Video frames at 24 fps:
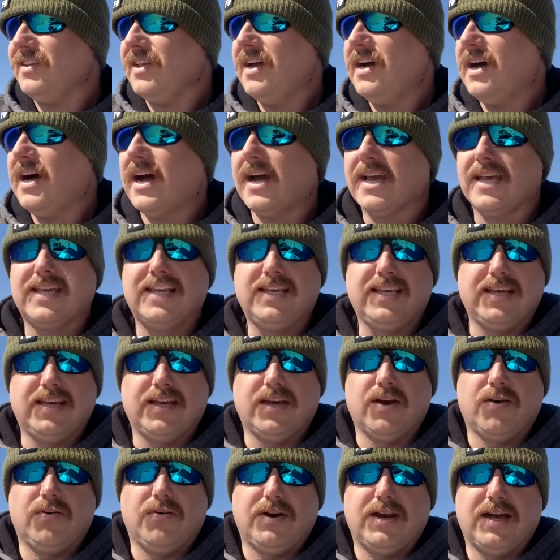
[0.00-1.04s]
hiking,
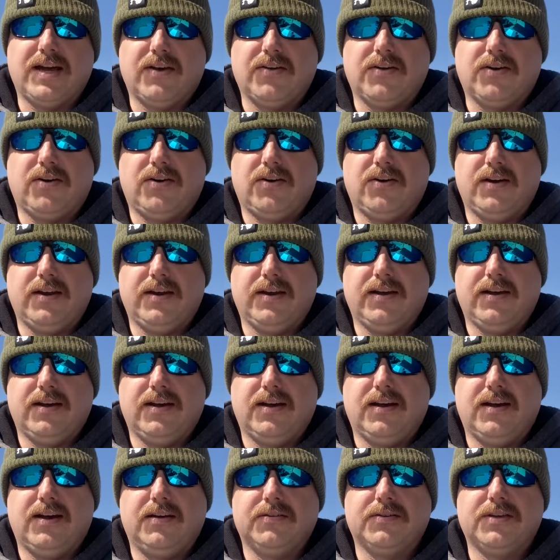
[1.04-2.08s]
going out on,
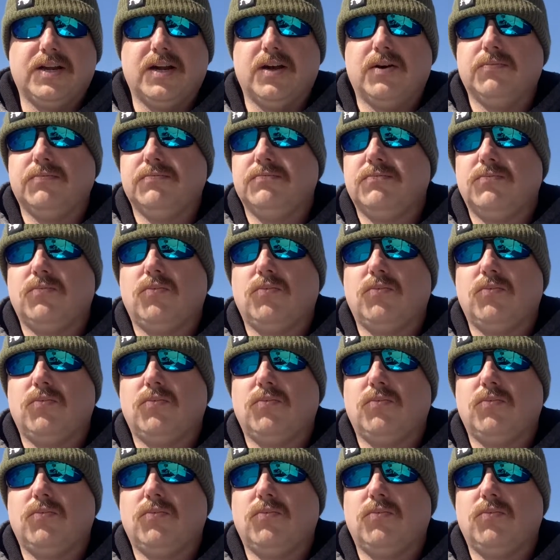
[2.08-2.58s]
you know,